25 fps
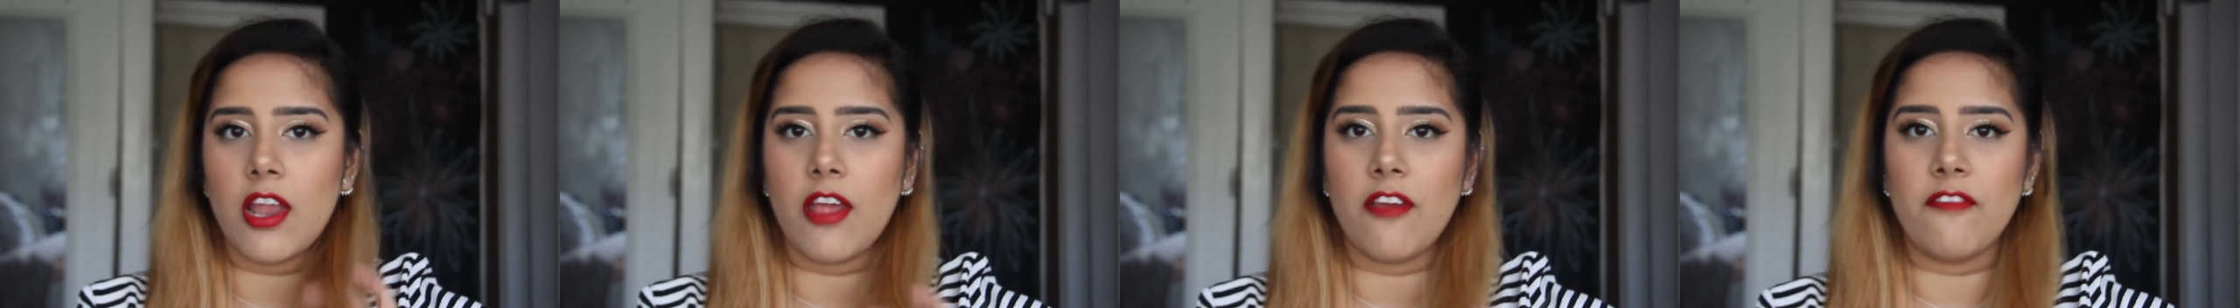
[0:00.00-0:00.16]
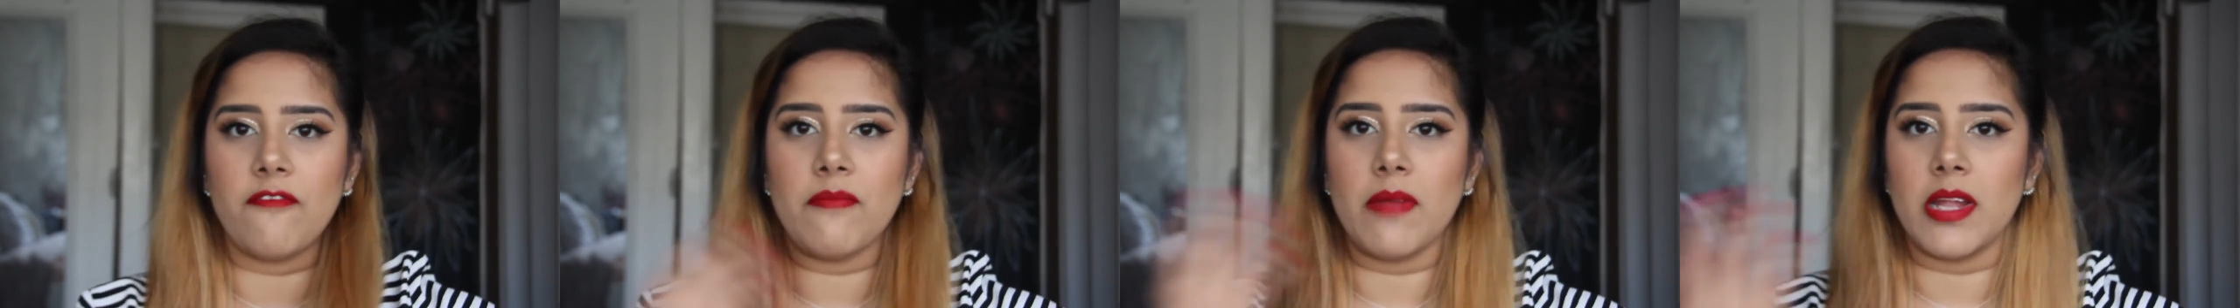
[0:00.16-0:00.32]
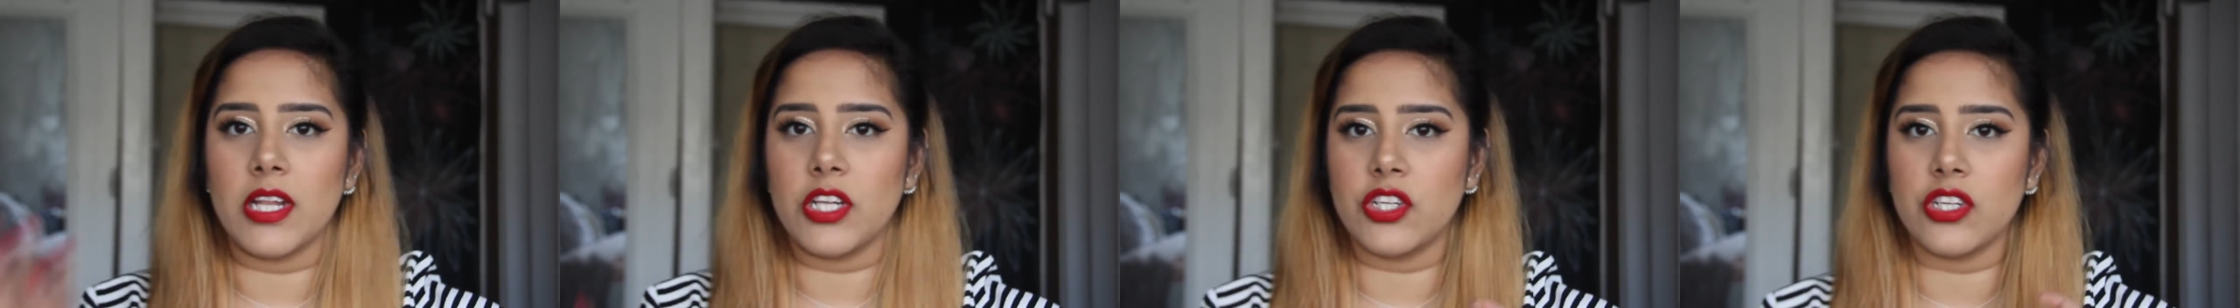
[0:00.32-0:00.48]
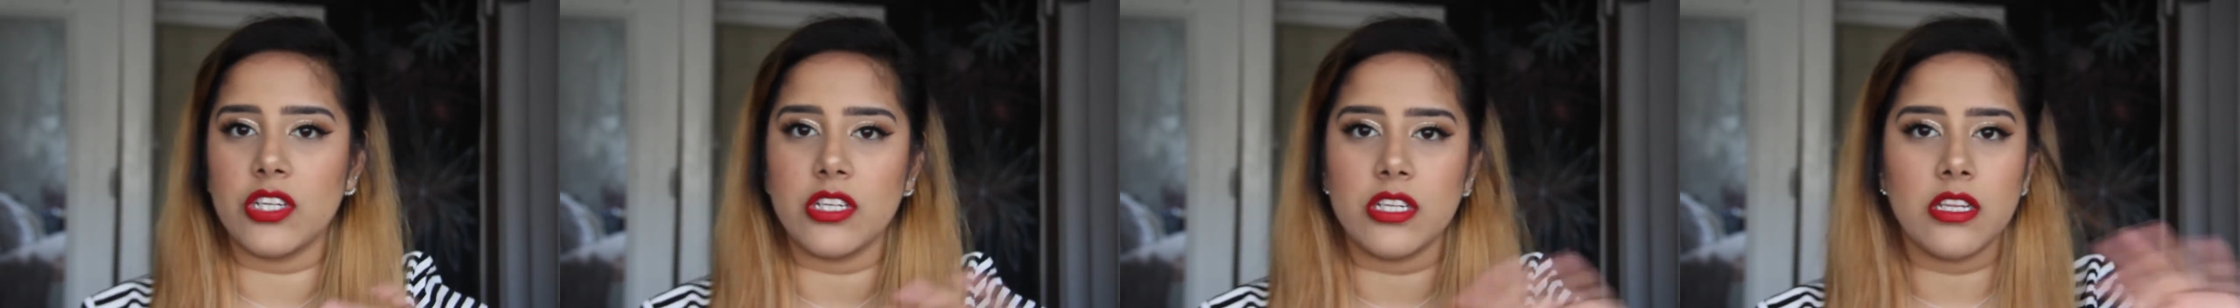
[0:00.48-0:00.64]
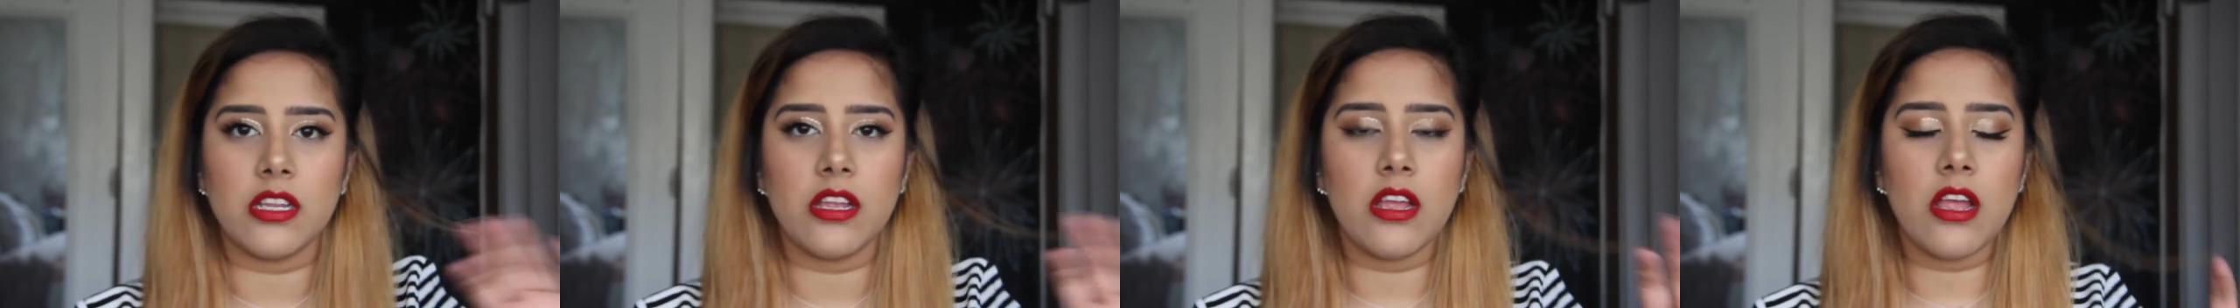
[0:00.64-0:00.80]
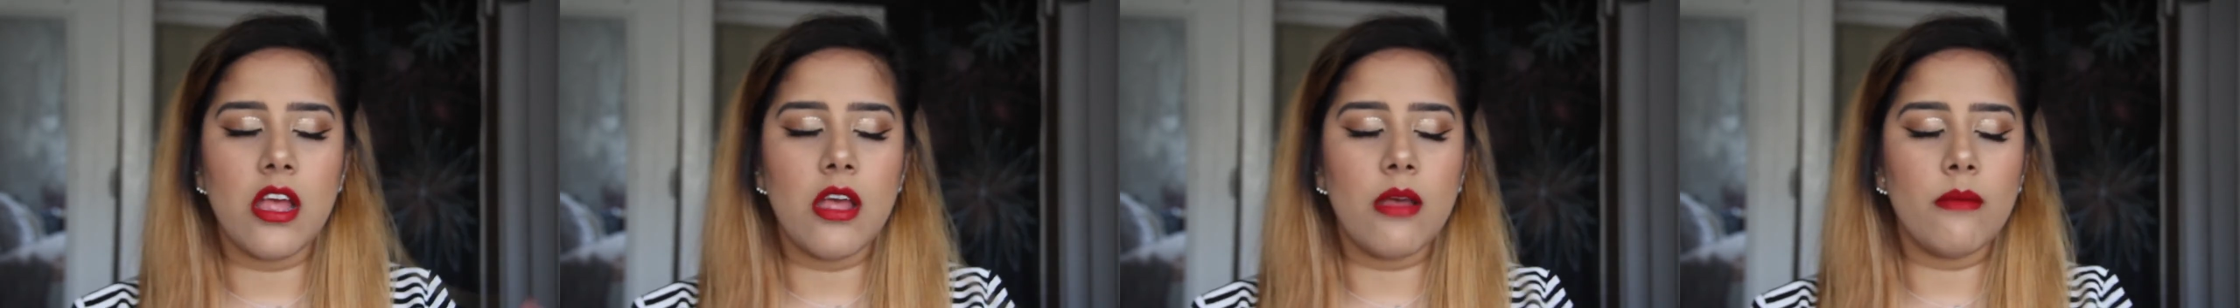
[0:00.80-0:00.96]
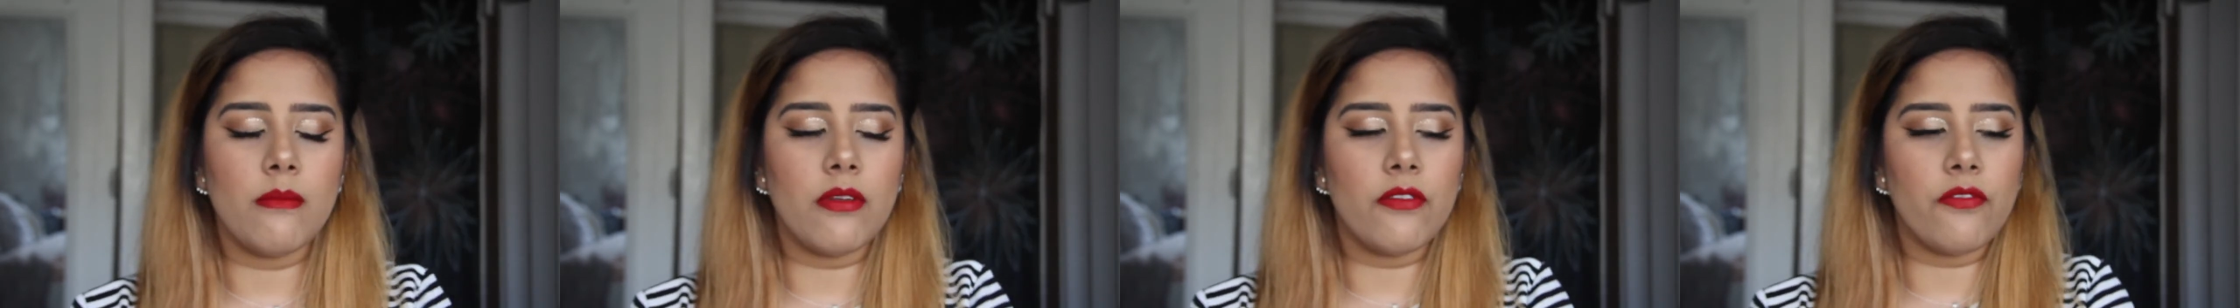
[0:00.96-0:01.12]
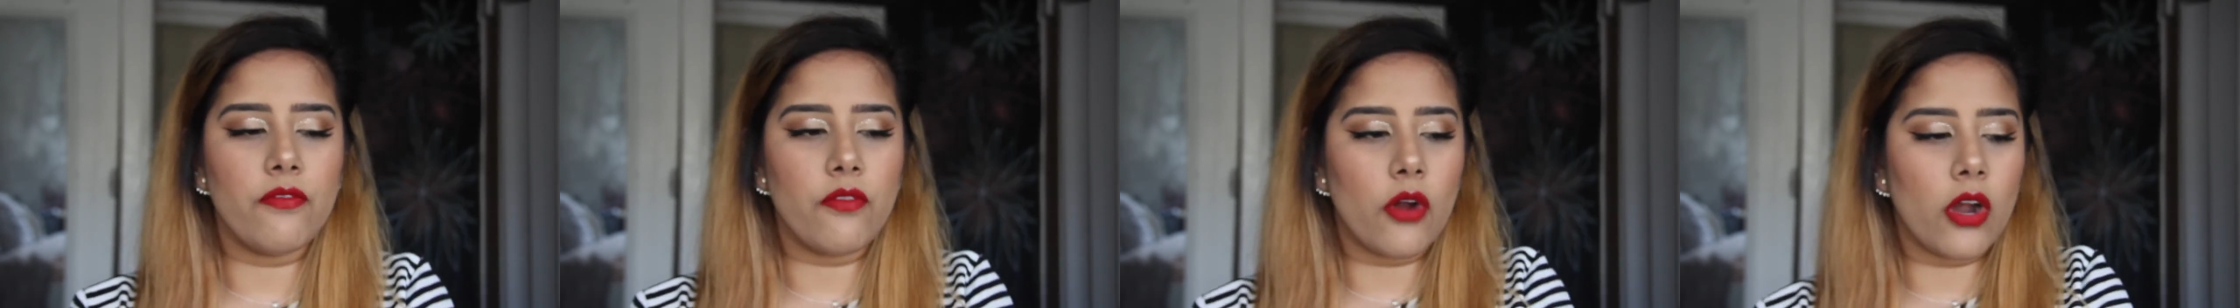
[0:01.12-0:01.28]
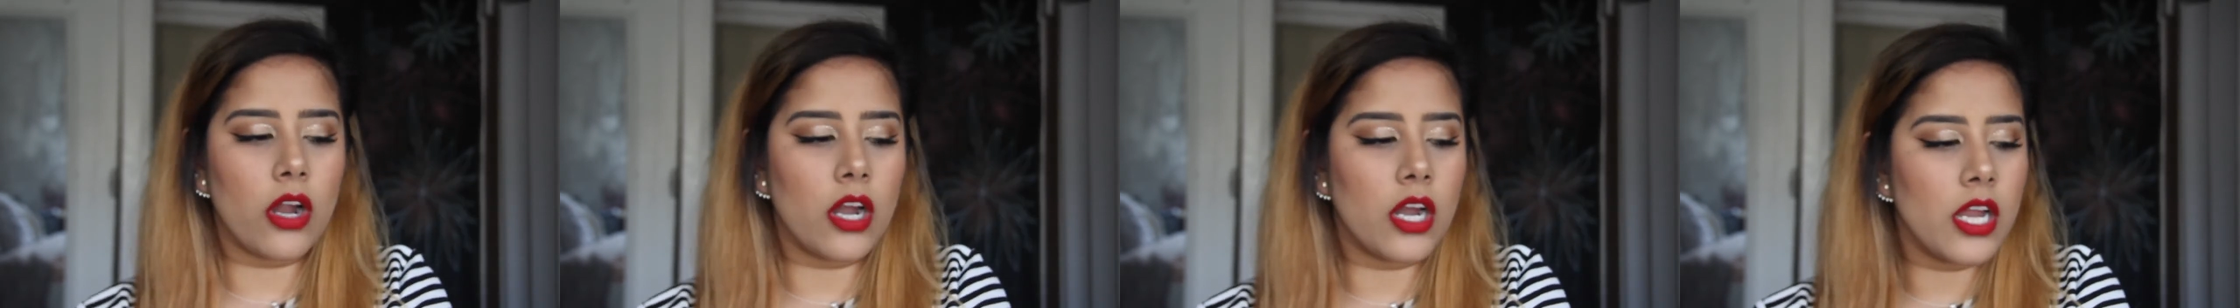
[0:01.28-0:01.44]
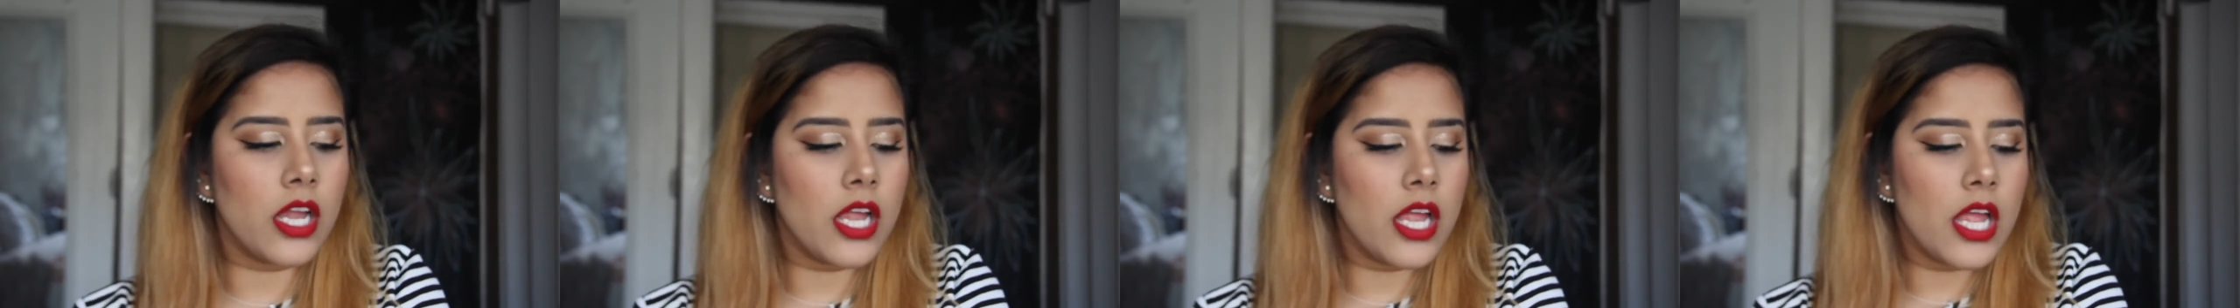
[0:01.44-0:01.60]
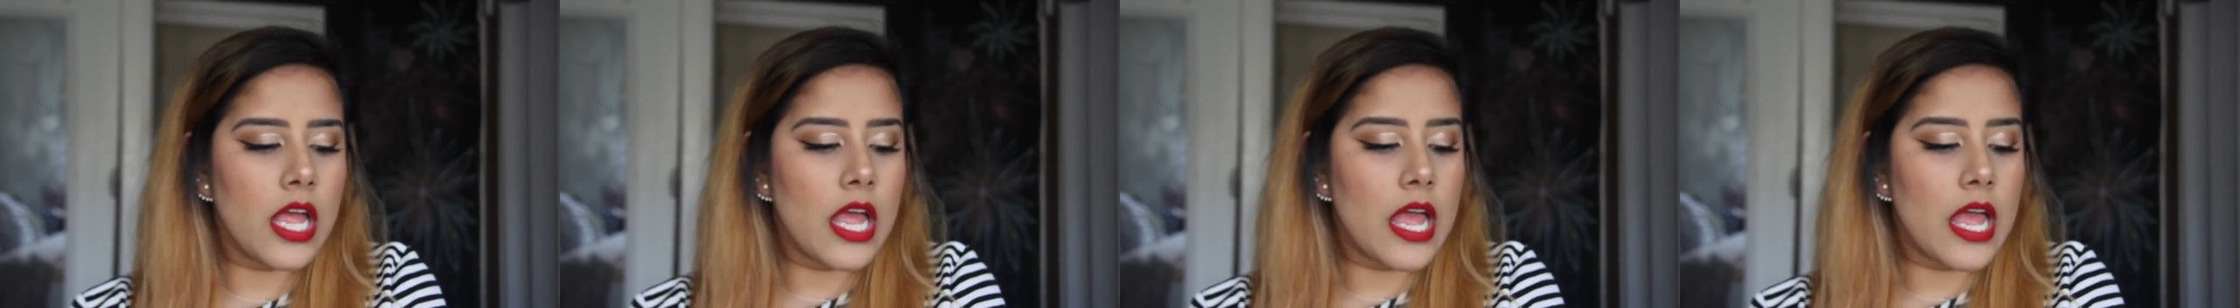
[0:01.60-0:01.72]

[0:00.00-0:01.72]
I've mentioned before